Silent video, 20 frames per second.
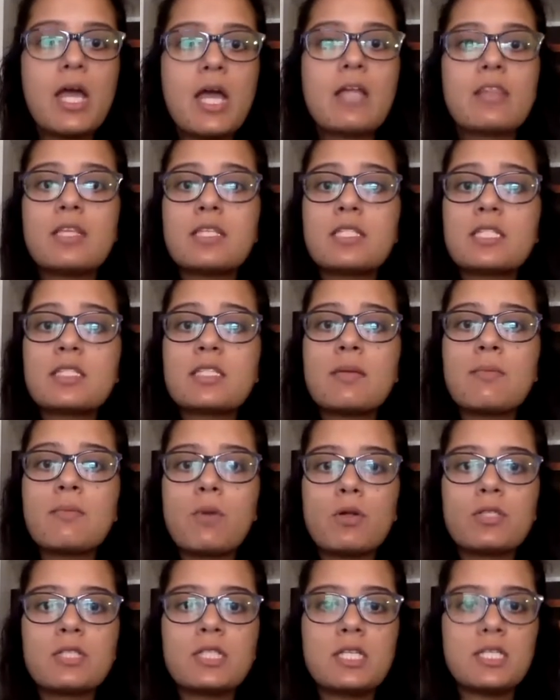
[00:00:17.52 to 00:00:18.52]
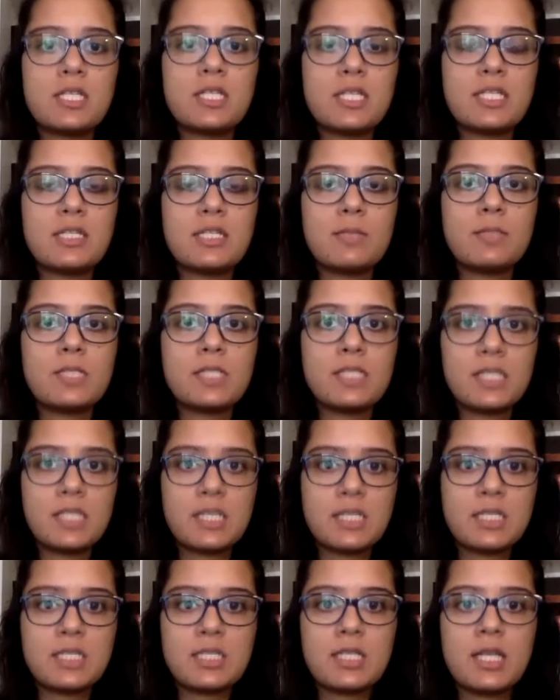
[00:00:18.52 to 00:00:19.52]
This is a multi-system
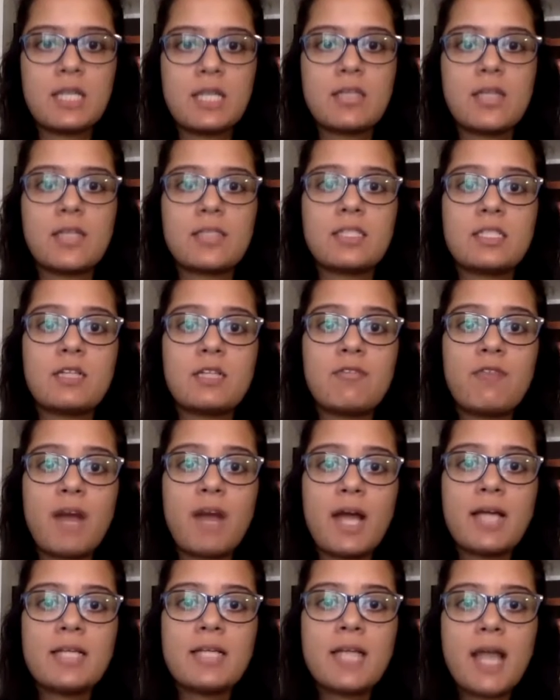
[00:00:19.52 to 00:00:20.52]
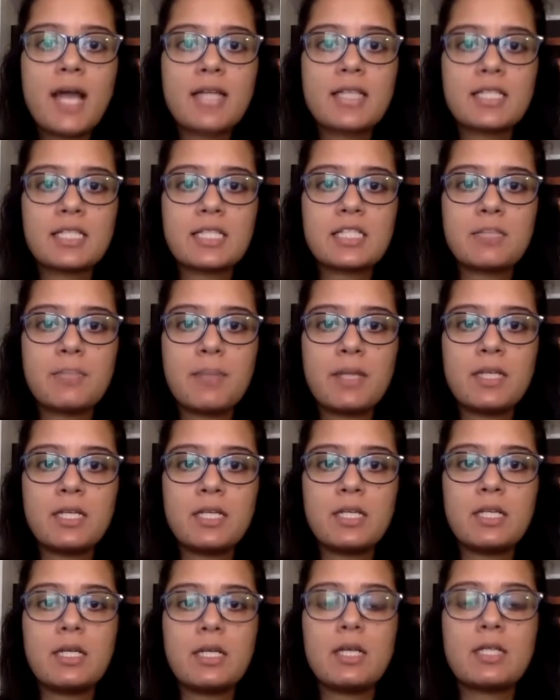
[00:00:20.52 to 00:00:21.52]
disease that's defined as
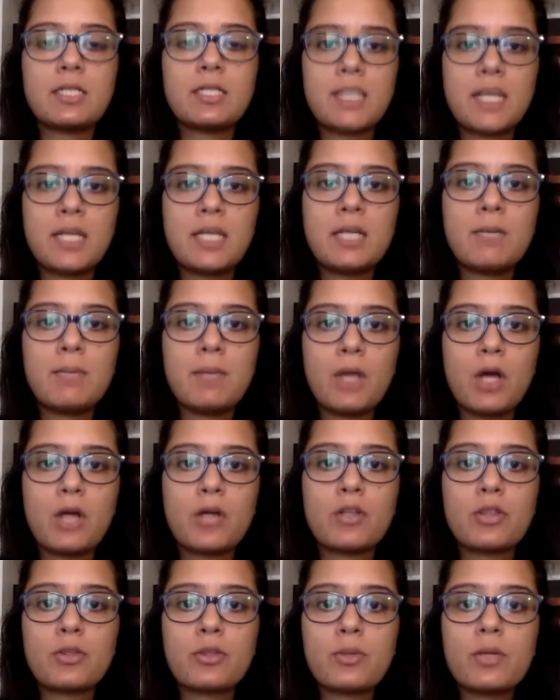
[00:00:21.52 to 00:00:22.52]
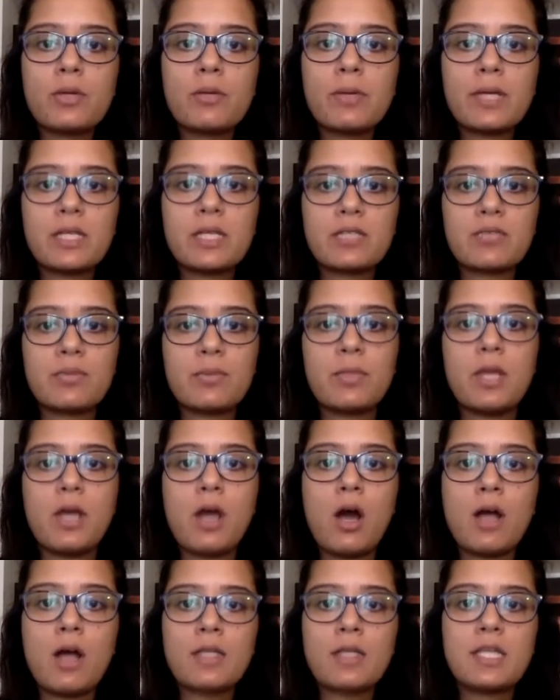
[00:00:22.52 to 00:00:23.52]
extending beyond 3 weeks from the
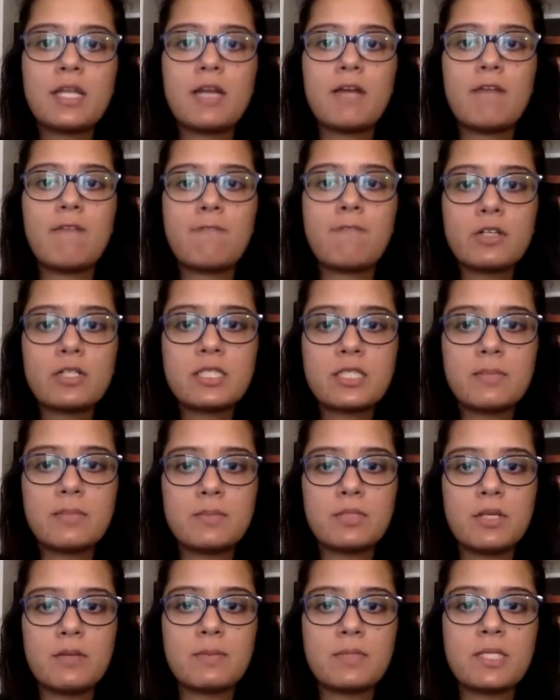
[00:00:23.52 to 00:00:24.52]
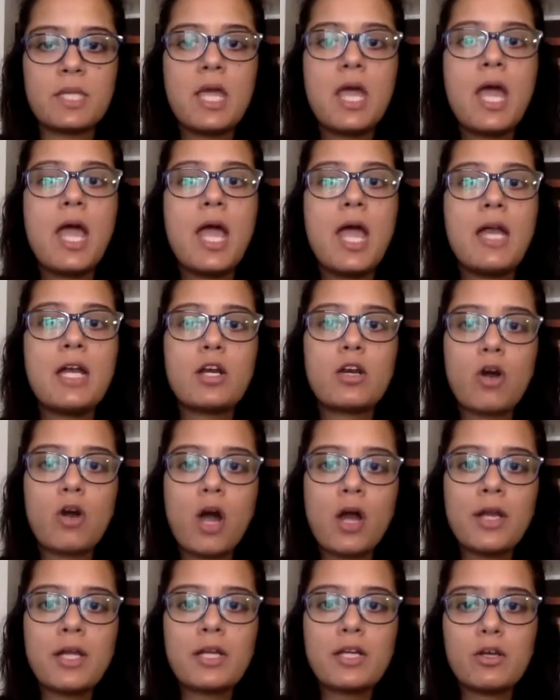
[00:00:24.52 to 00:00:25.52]
onset of first symptoms, and
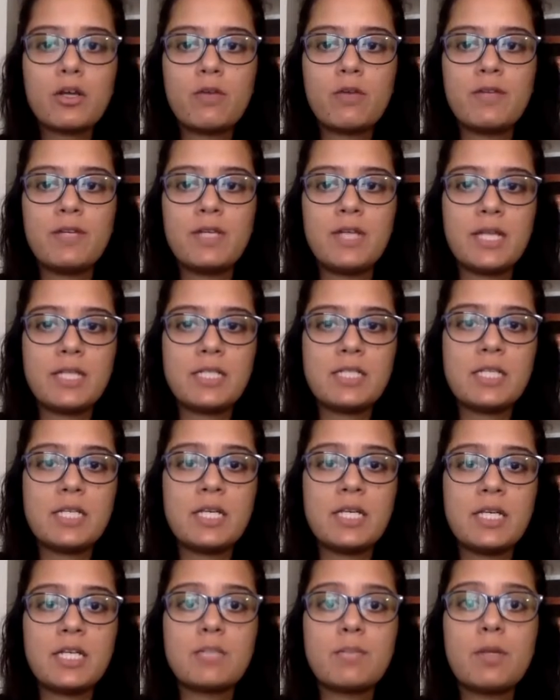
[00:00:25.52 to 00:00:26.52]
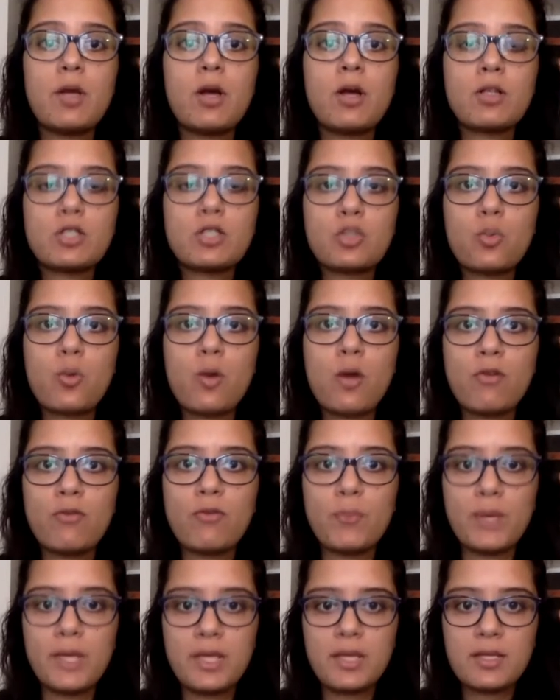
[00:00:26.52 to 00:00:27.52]
chronic COVID-19 is beyond 12
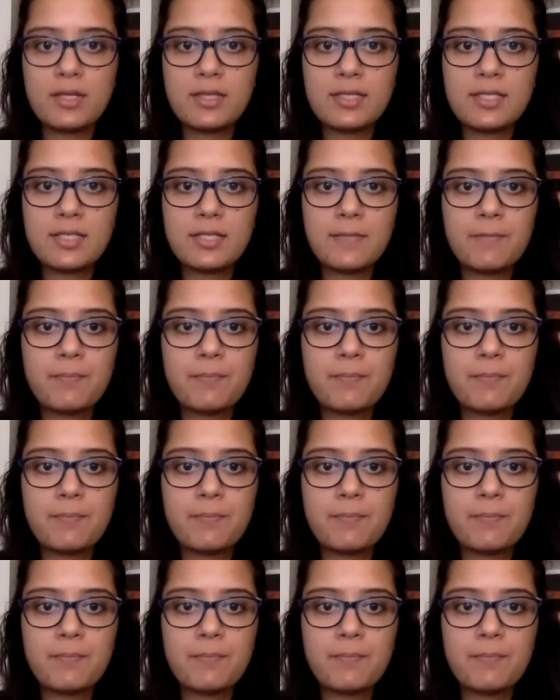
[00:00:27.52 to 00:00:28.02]
weeks.